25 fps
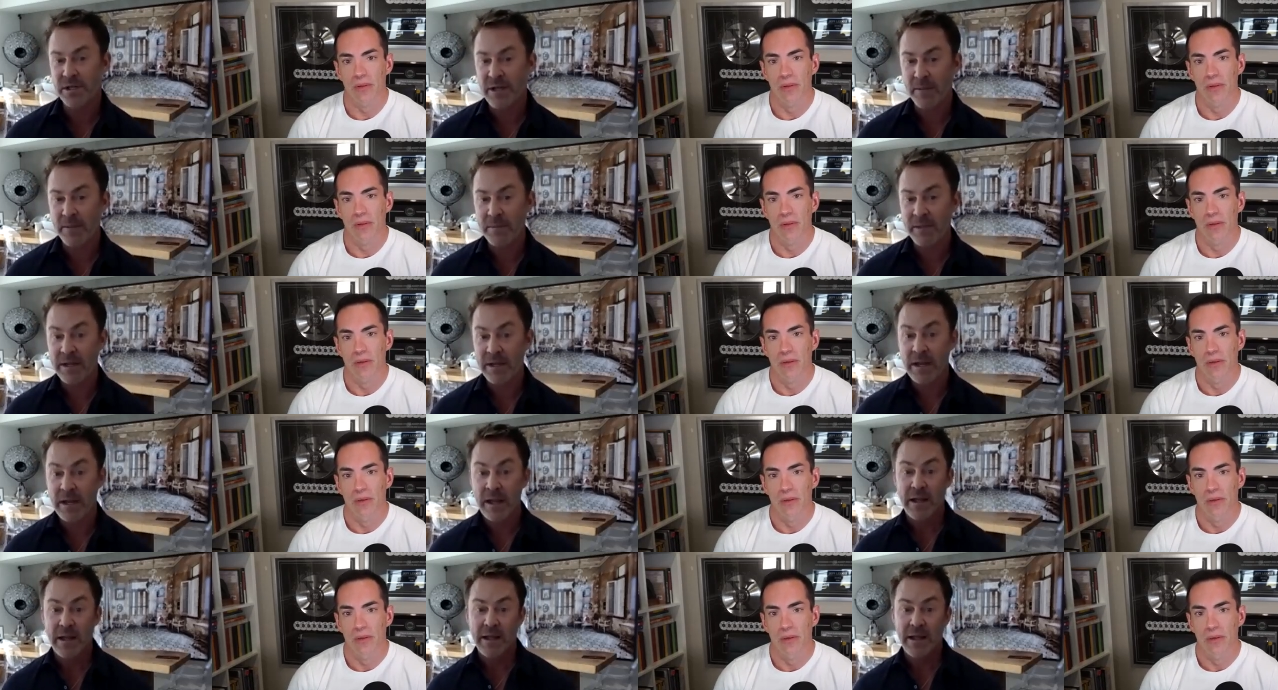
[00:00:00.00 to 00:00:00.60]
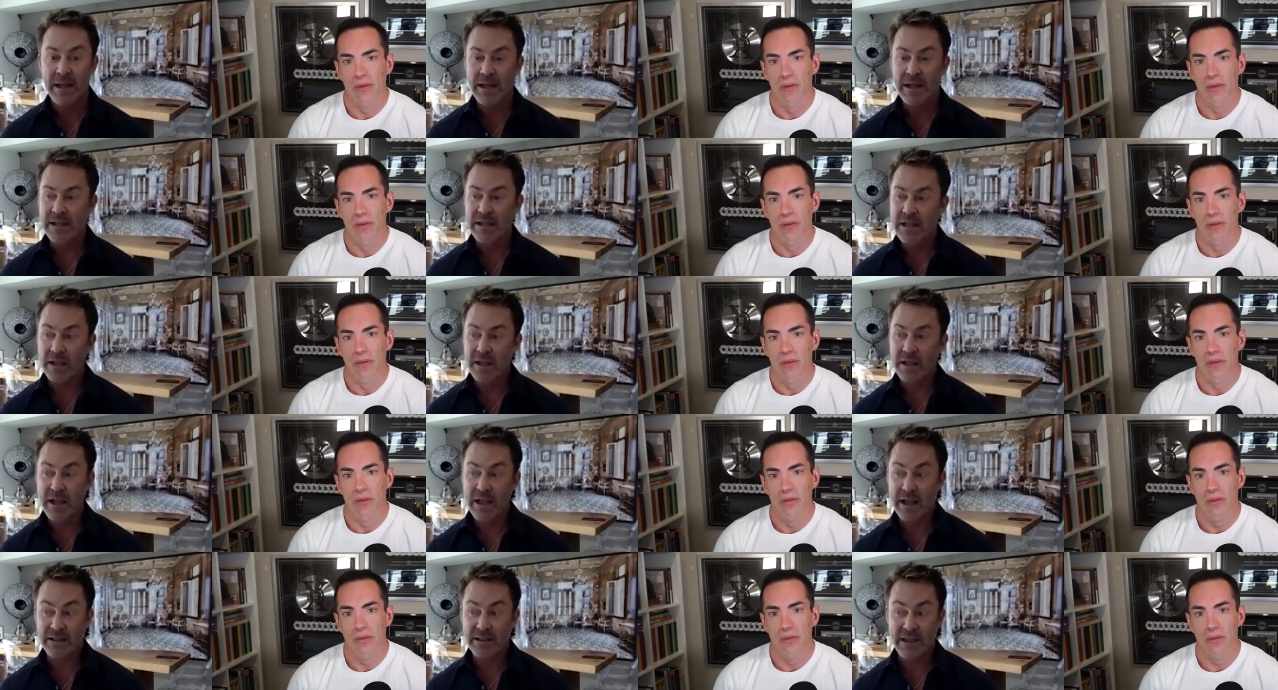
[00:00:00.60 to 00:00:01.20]
Speaker 1: I mean,
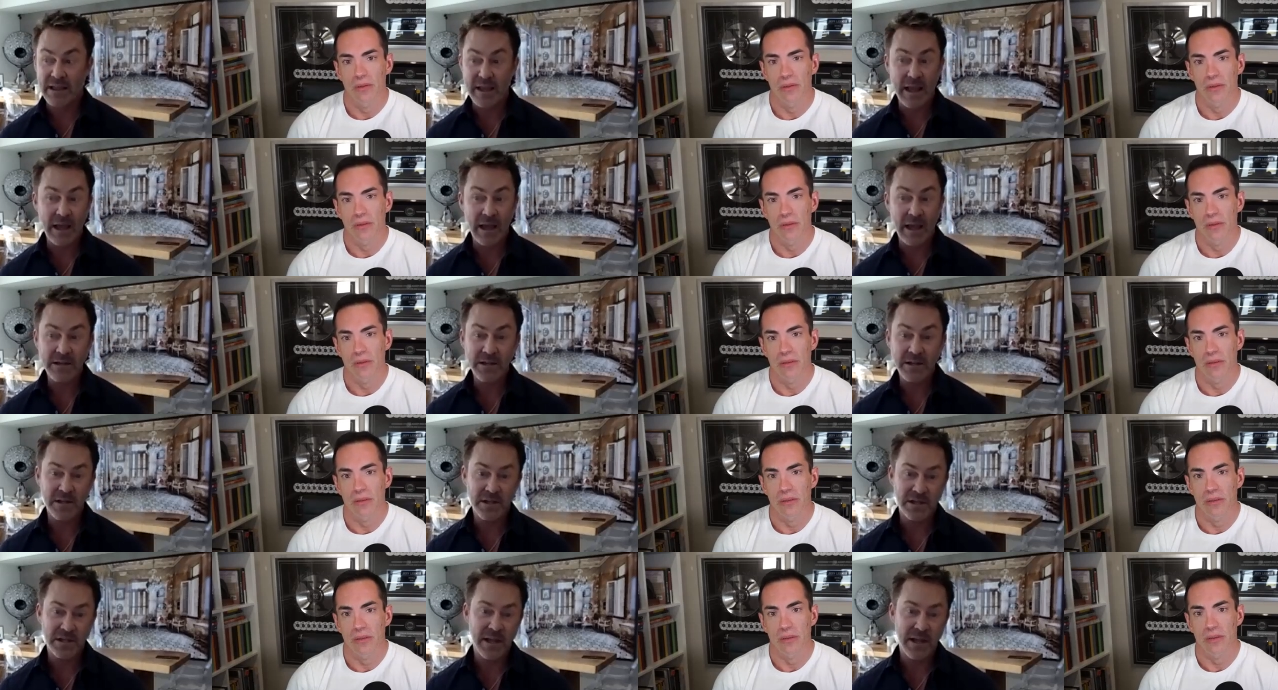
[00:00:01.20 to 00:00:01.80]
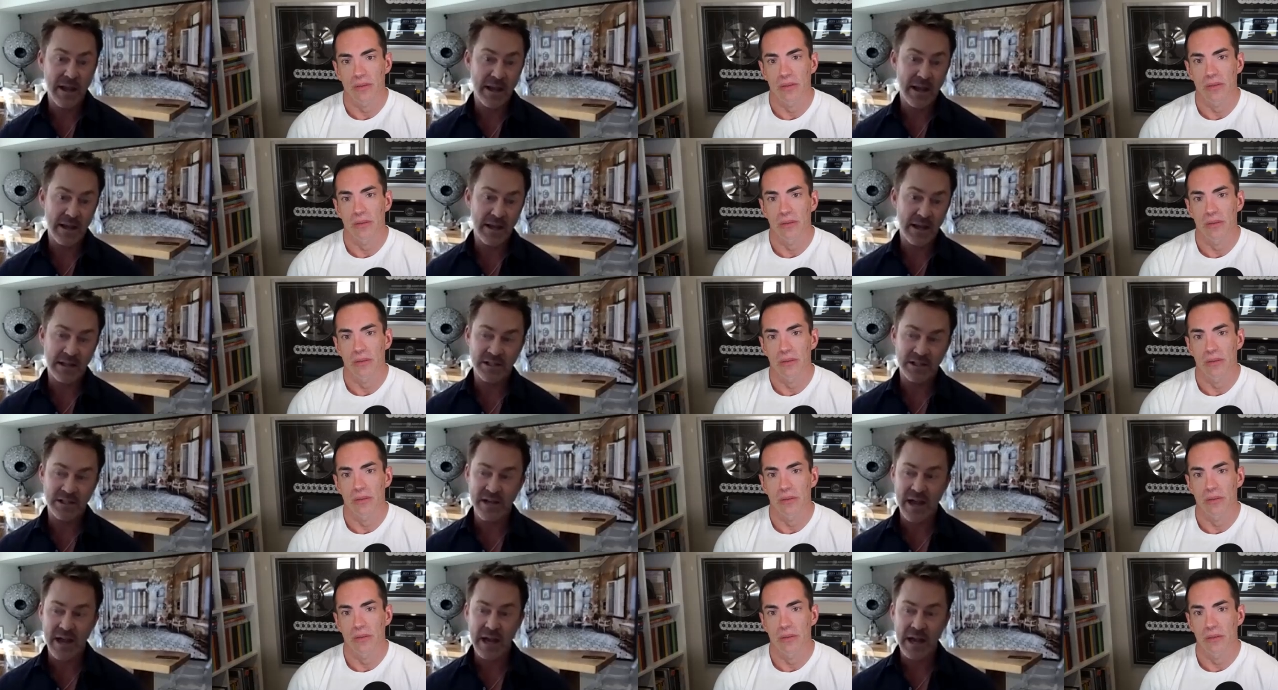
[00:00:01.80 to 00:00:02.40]
you, at the end of the day,
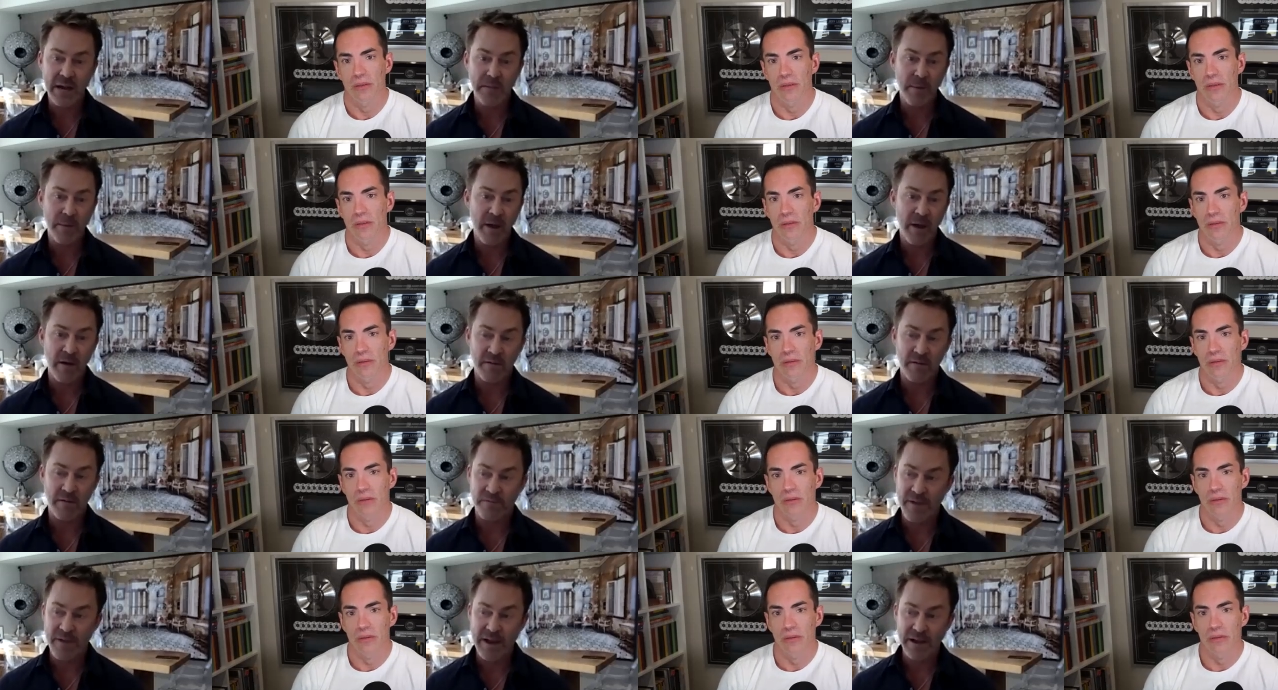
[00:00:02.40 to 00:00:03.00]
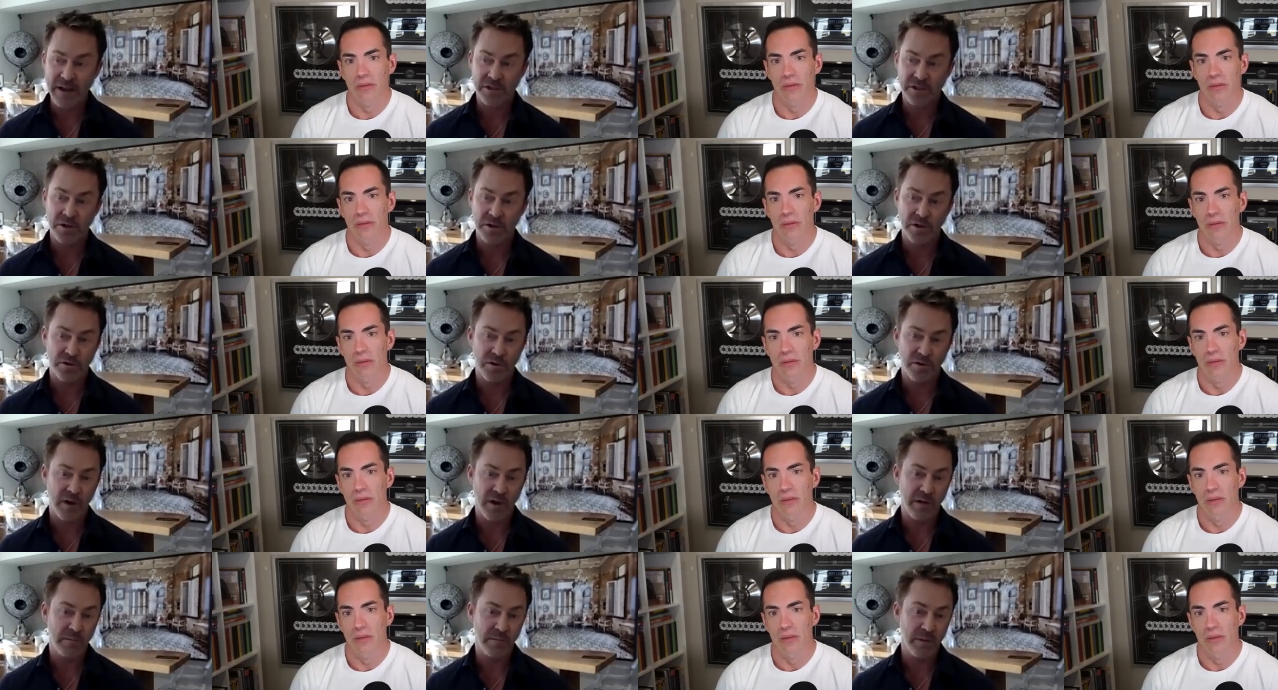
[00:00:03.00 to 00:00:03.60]
it's not about faster
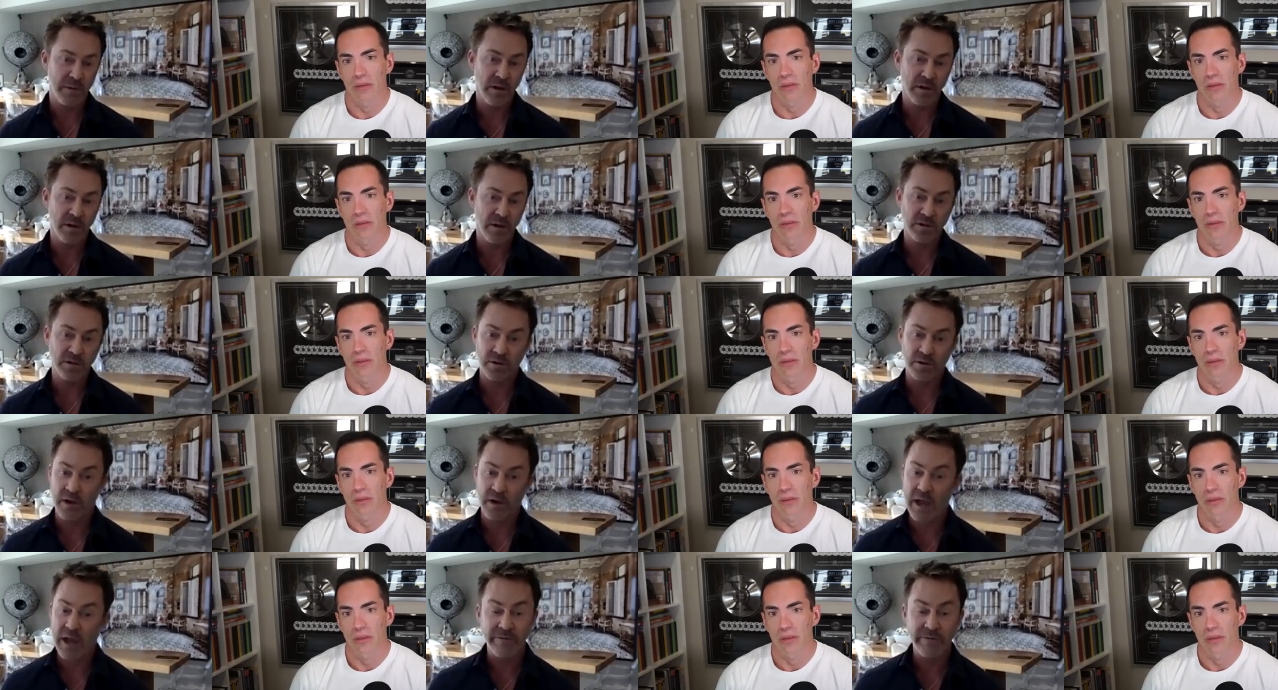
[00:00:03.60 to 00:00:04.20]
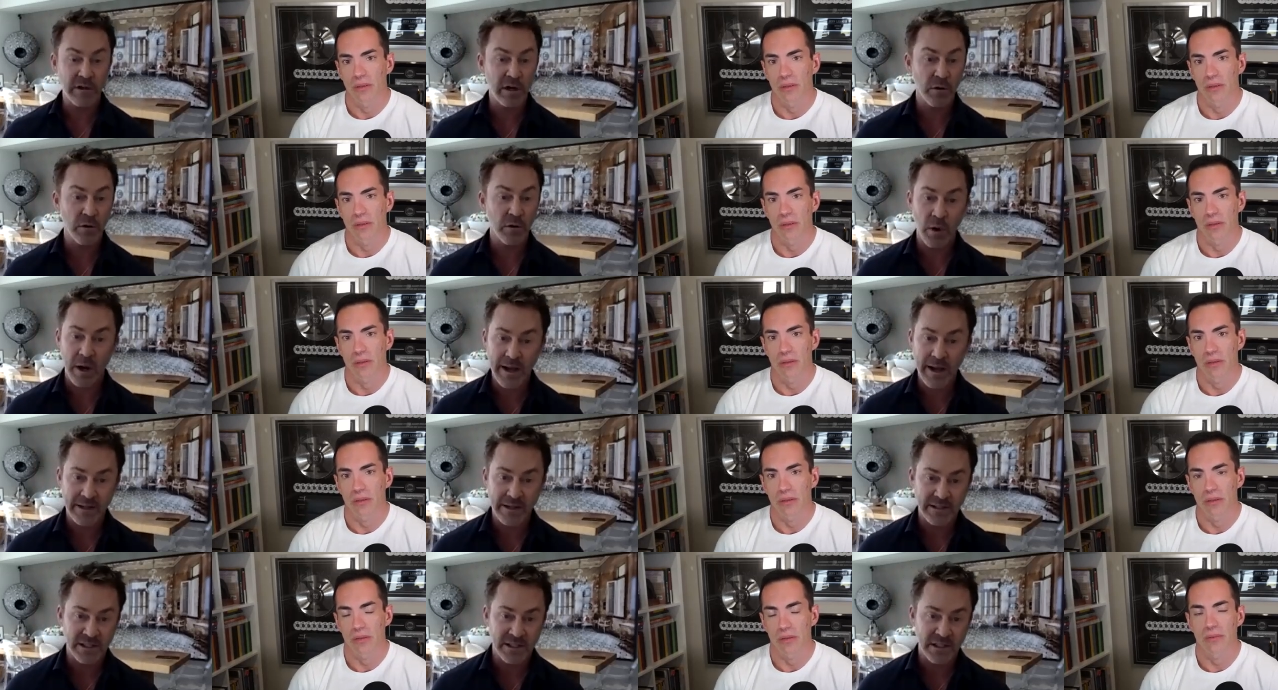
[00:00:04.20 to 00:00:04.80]
treadmills, heavier
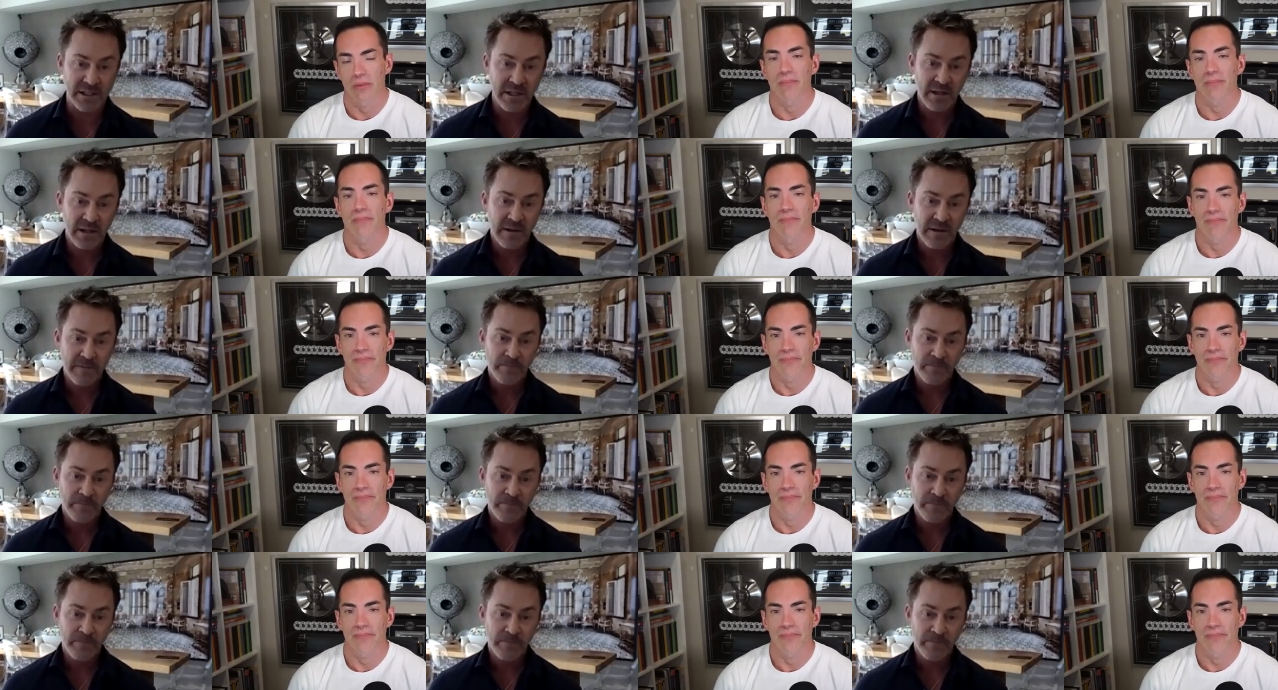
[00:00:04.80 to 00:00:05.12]
weights.